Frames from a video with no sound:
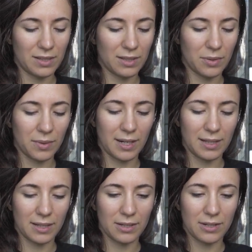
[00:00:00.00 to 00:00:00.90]
liquid
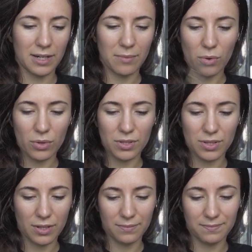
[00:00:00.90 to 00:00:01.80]
eyeliner anymore.
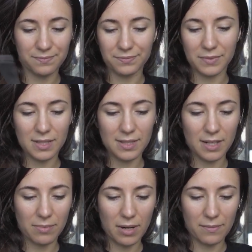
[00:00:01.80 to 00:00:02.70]
So it's
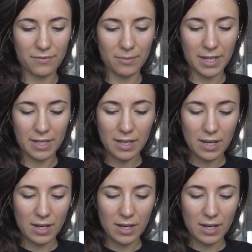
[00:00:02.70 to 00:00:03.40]
not a problem for me.